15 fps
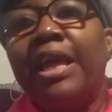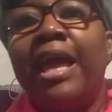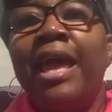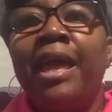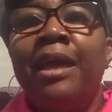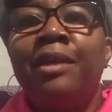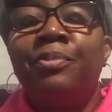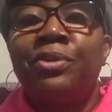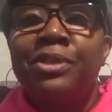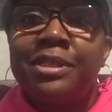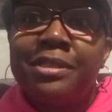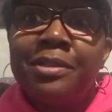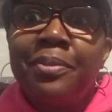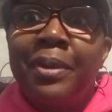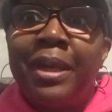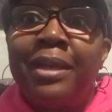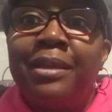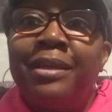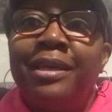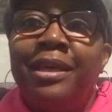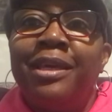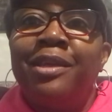and
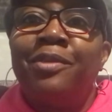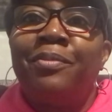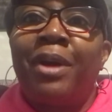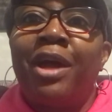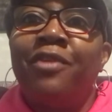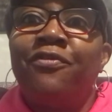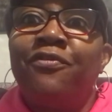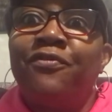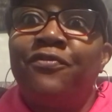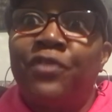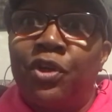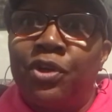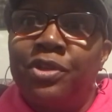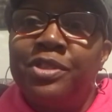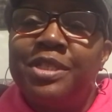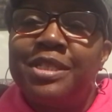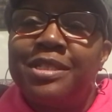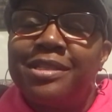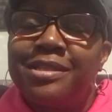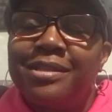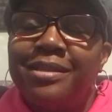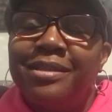participated in my
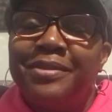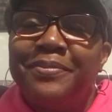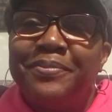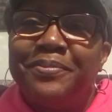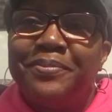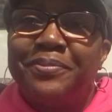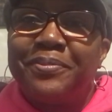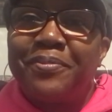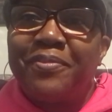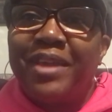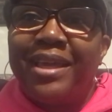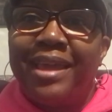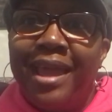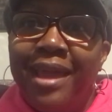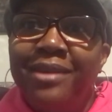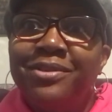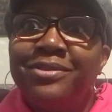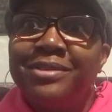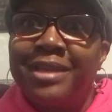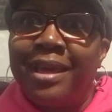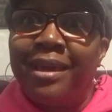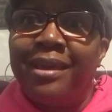first candle
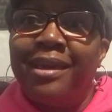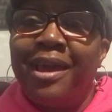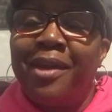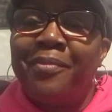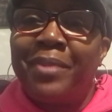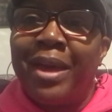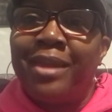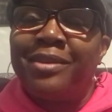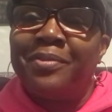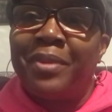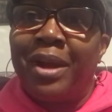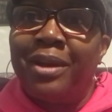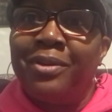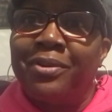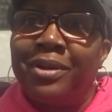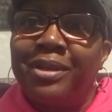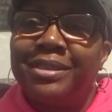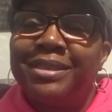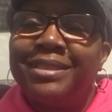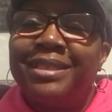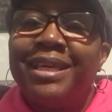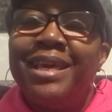day at Bath and Body Works.
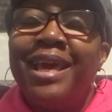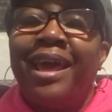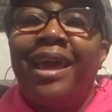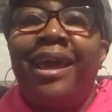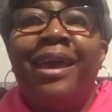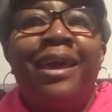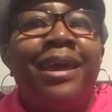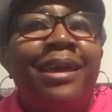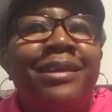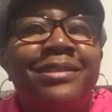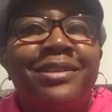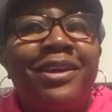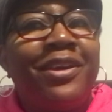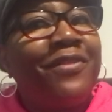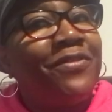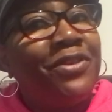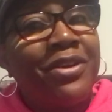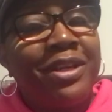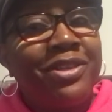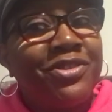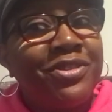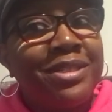And if you're
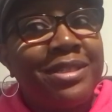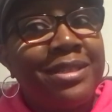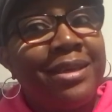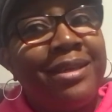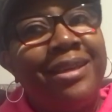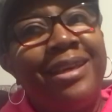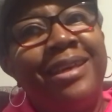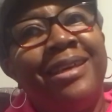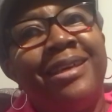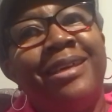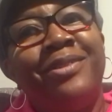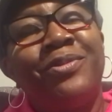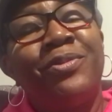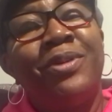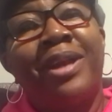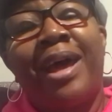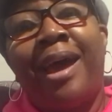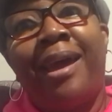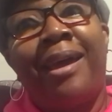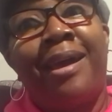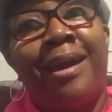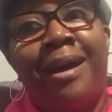interested in what
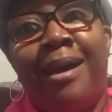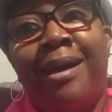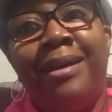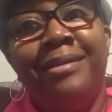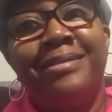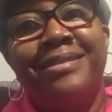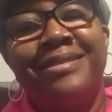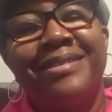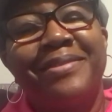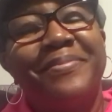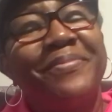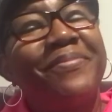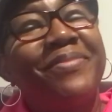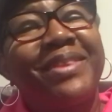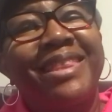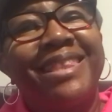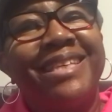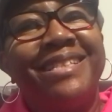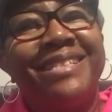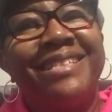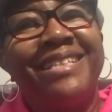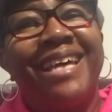I got,
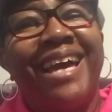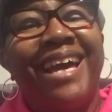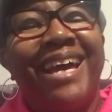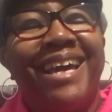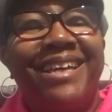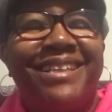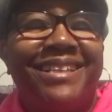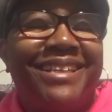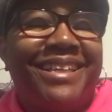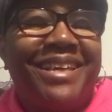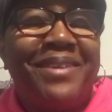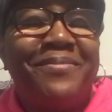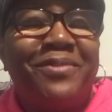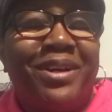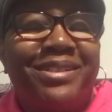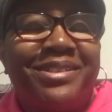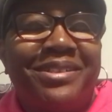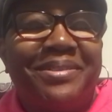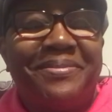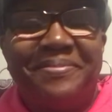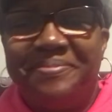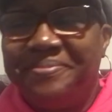then keep
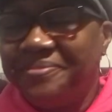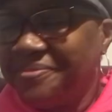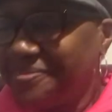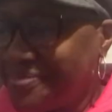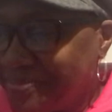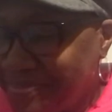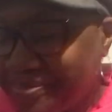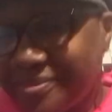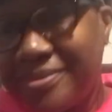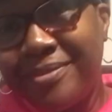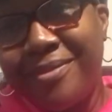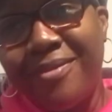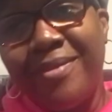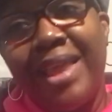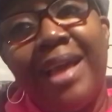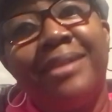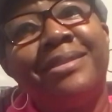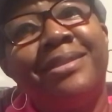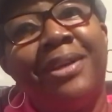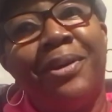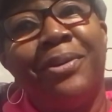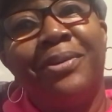watching.
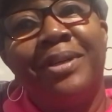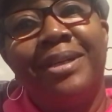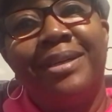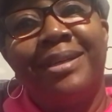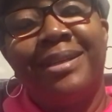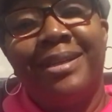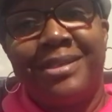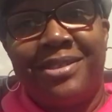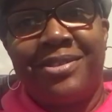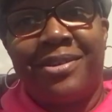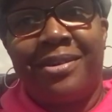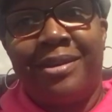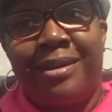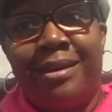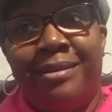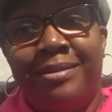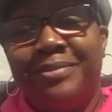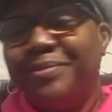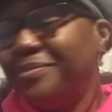So let's start, y'all.